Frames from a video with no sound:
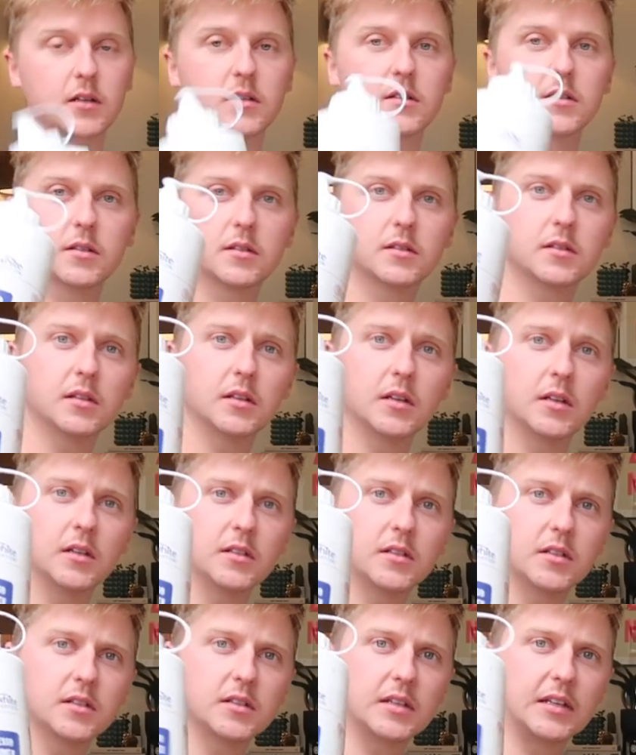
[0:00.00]
just
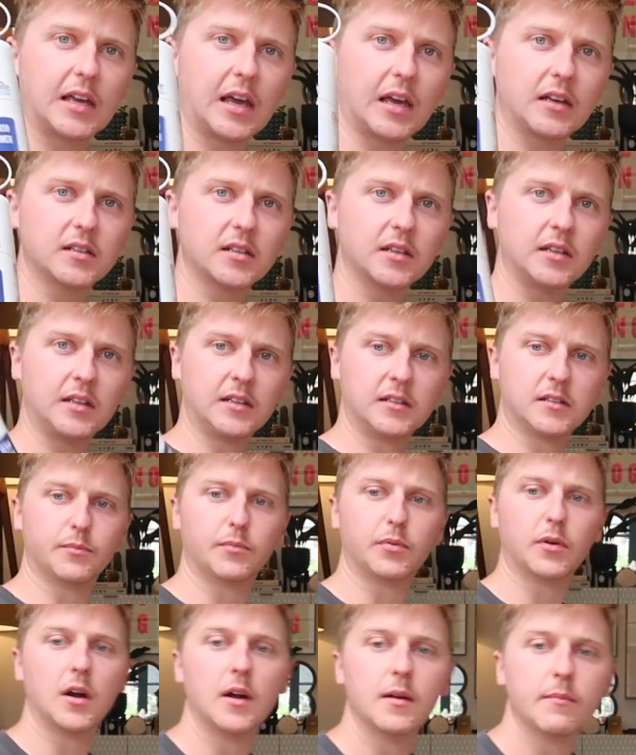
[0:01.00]
in case I need to
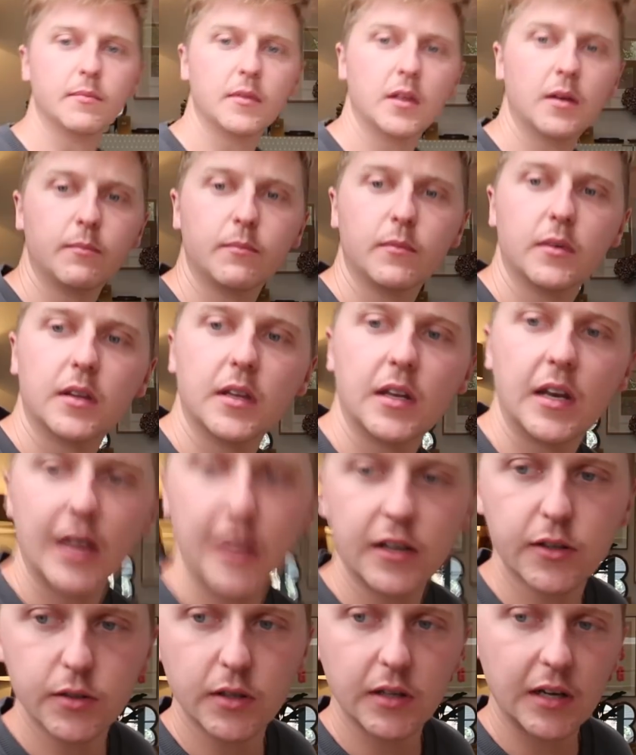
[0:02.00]
prime them with an
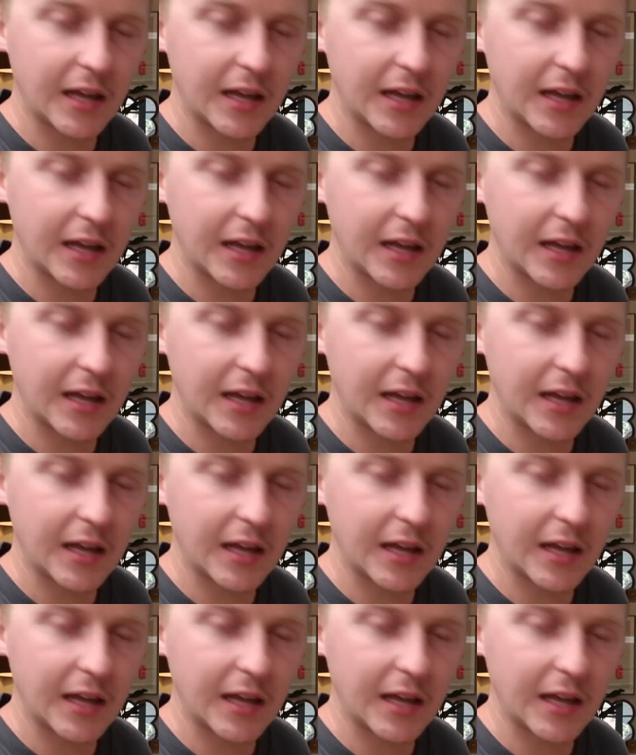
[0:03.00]
extra